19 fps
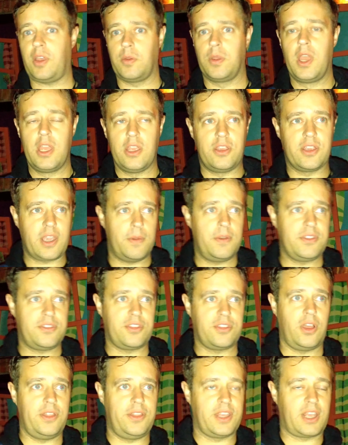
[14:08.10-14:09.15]
So you go
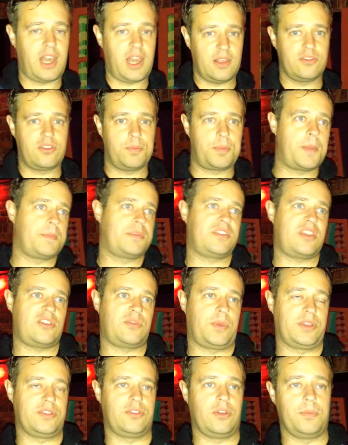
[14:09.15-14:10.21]
inside, the clowns have been
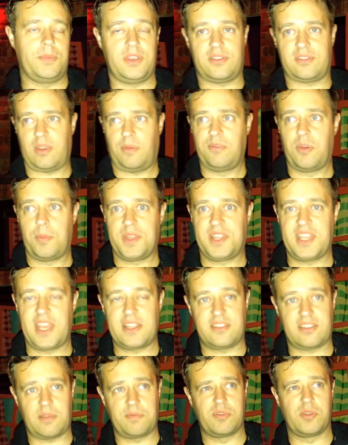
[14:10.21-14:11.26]
possessed by zombies. Some of them are
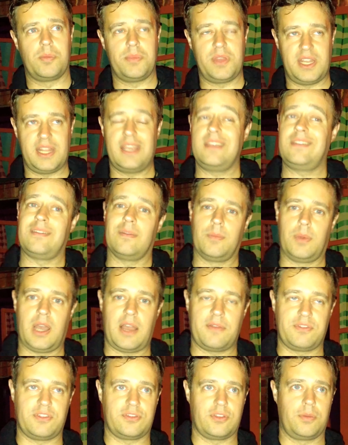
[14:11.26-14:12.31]
dead, some of them have been eaten
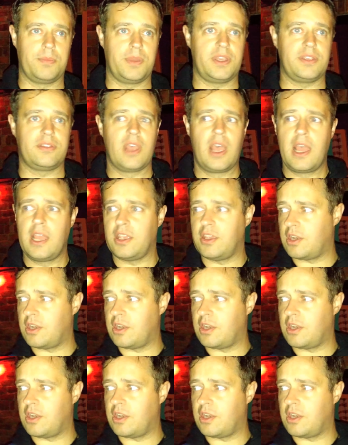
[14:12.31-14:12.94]
by other zombies.